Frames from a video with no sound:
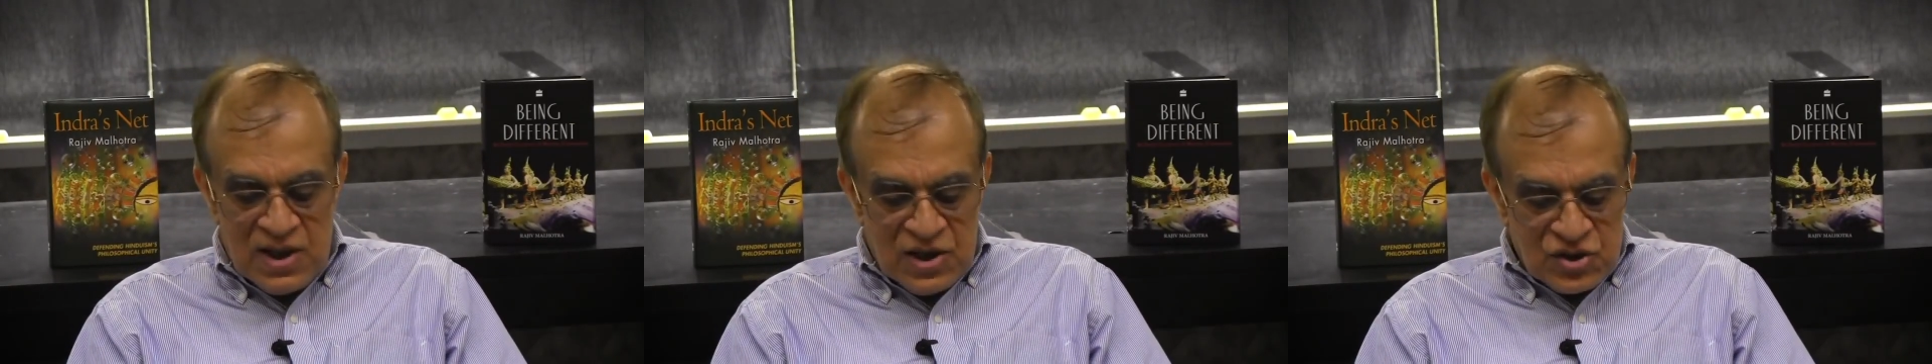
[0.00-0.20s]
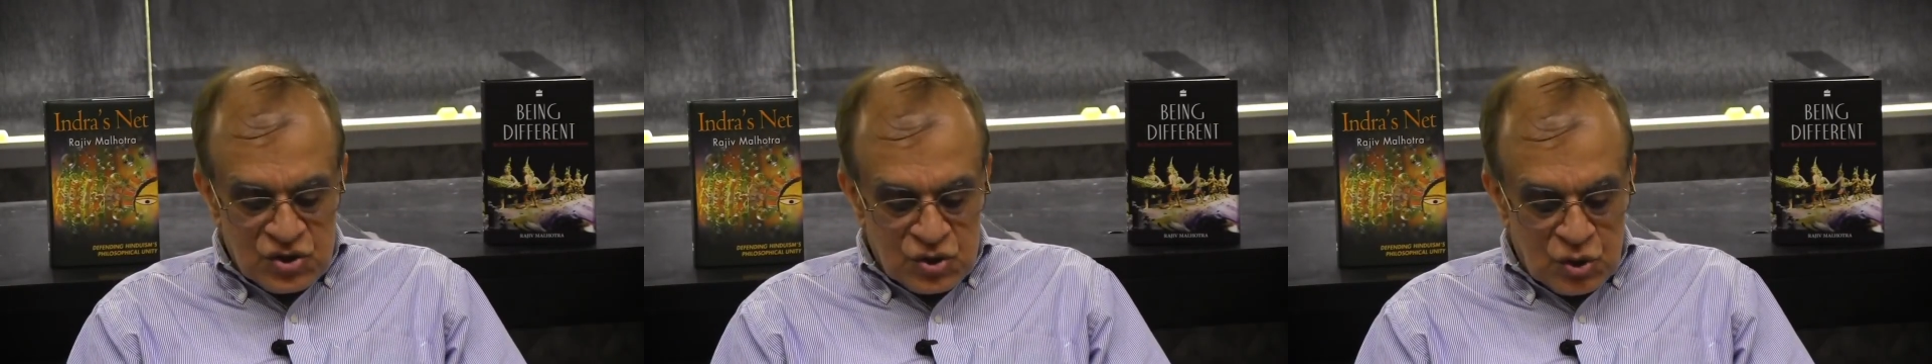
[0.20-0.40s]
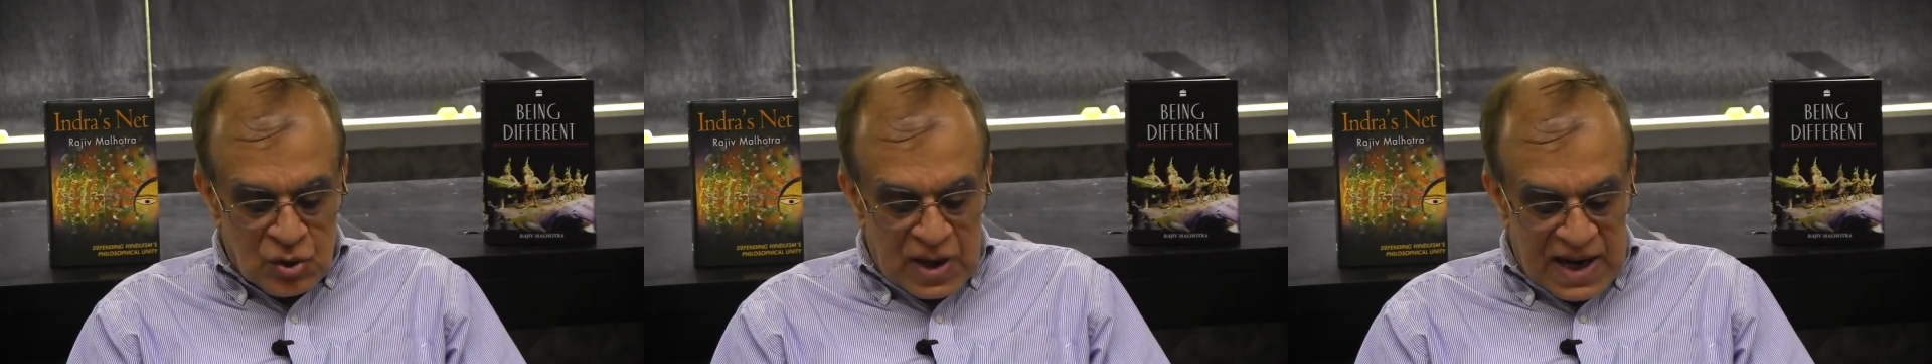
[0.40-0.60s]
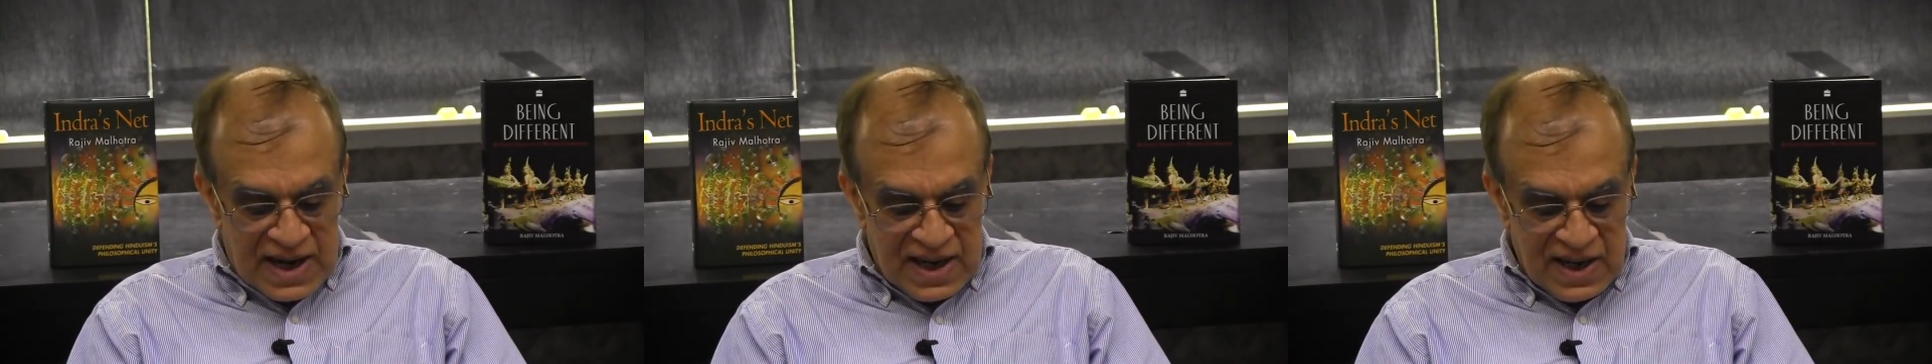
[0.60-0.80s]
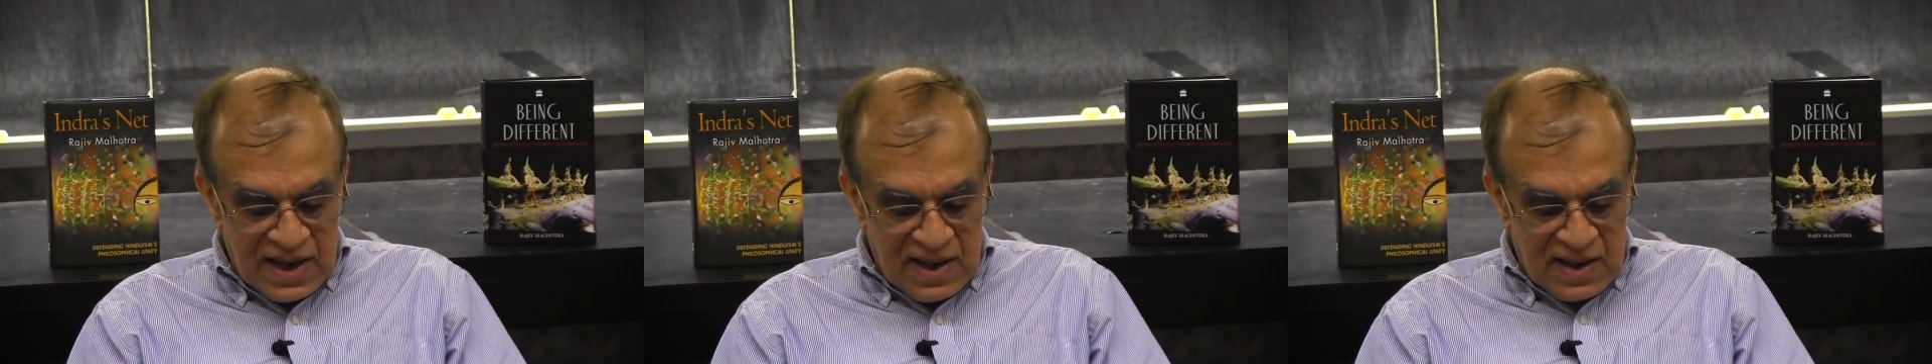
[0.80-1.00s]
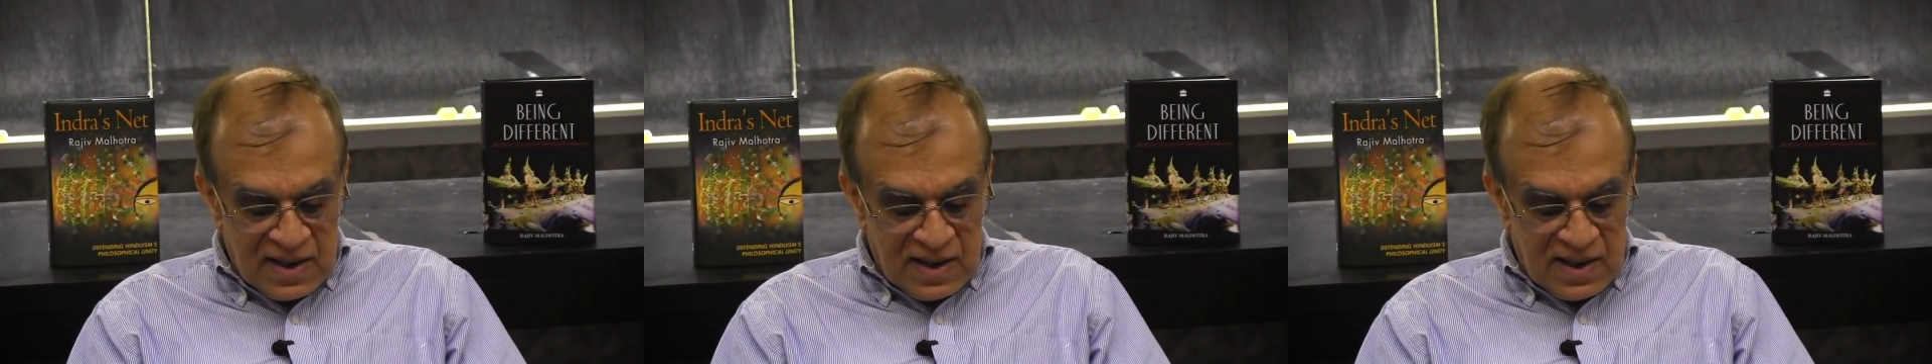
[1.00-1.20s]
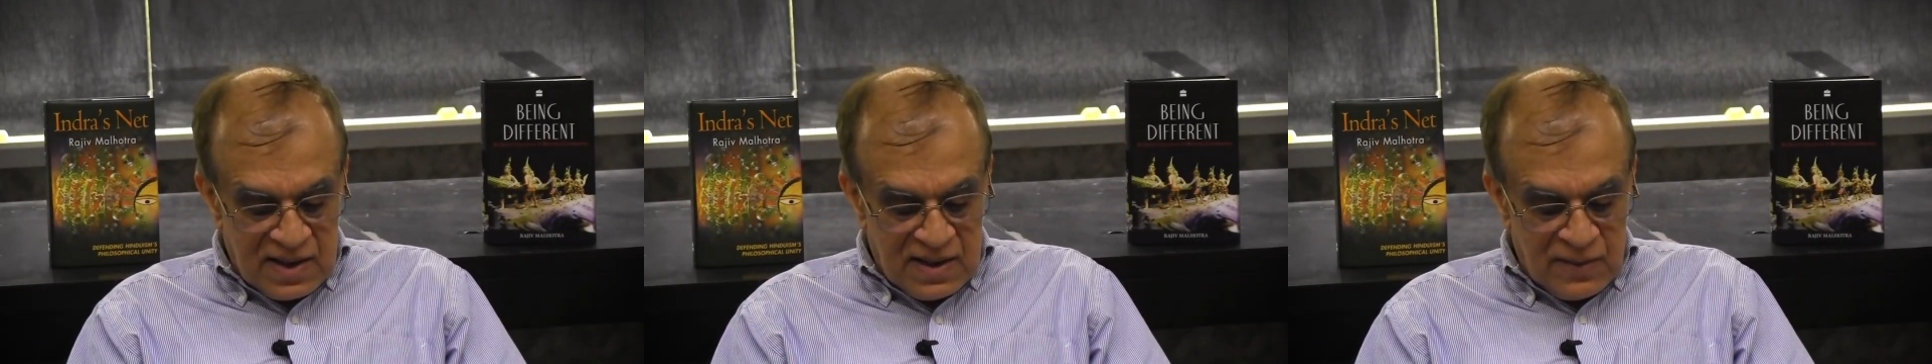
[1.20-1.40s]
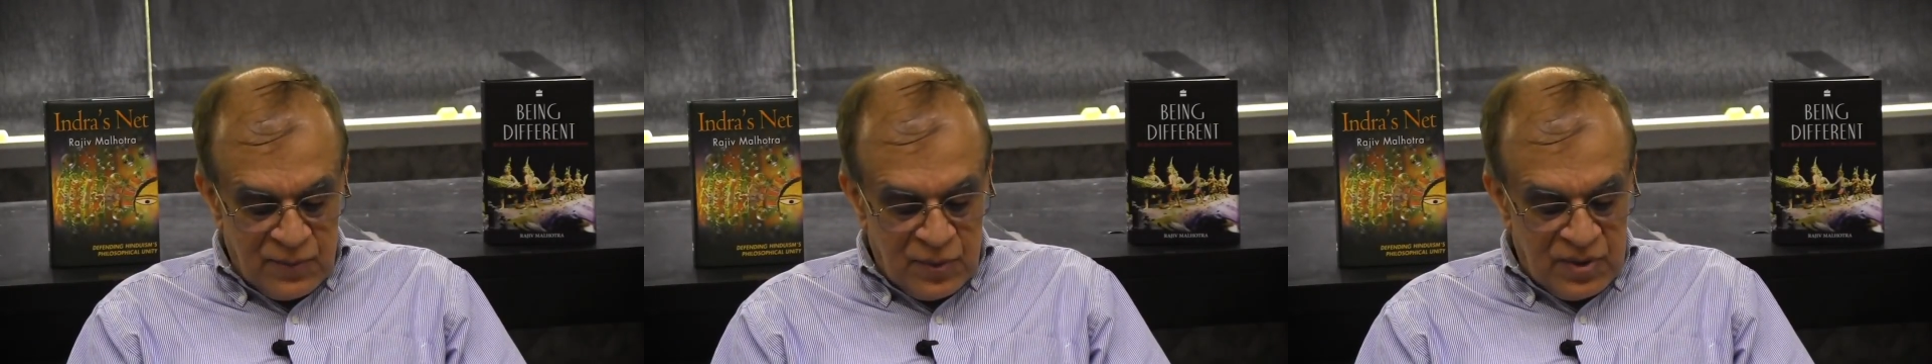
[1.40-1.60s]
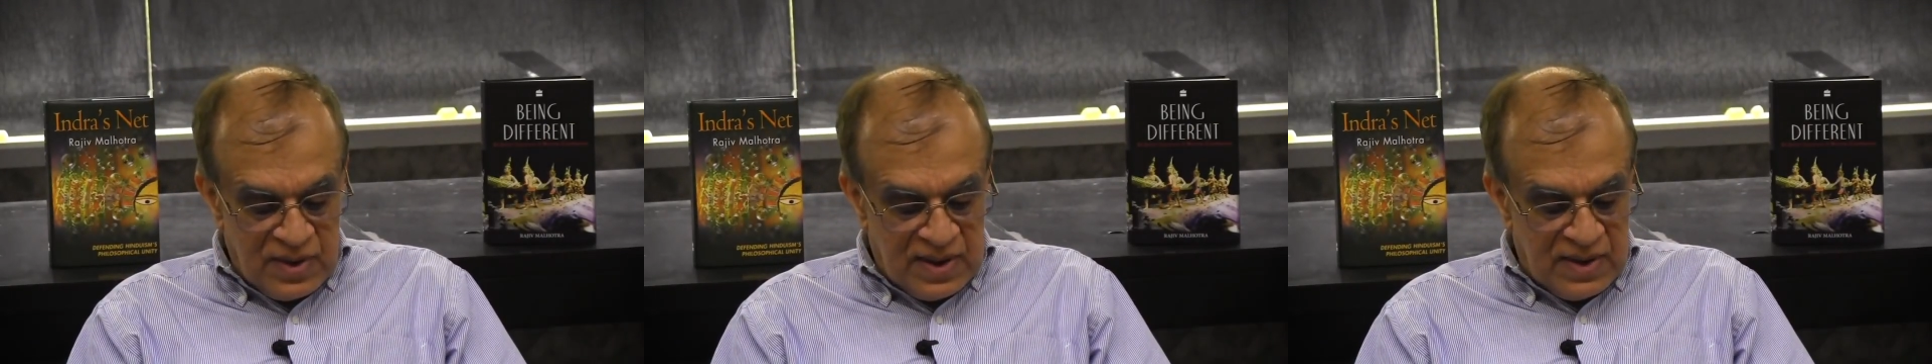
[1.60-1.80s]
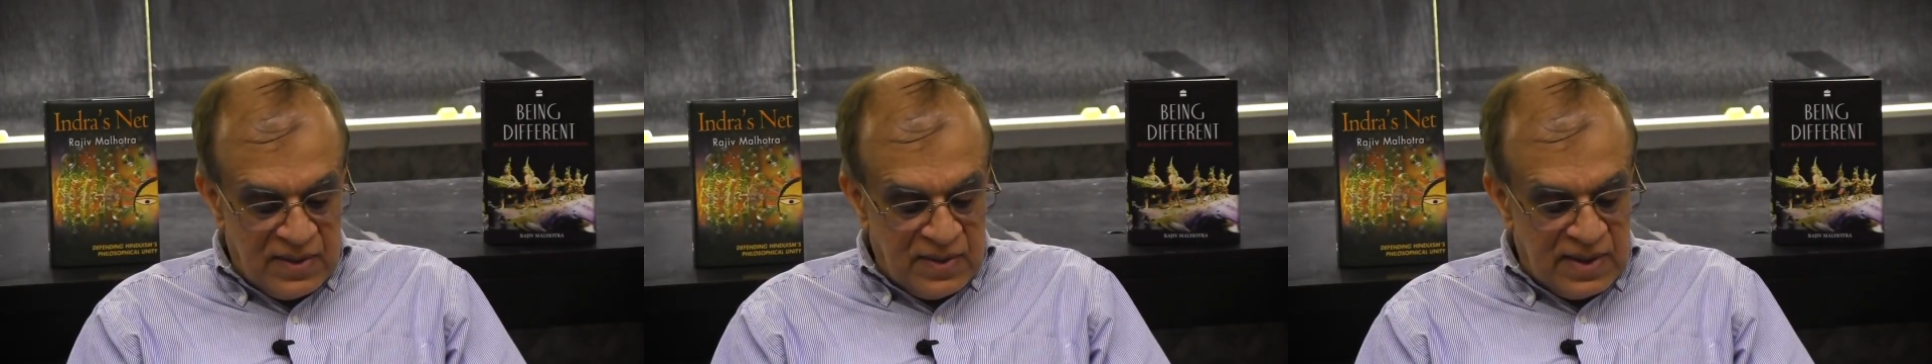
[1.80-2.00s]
So I would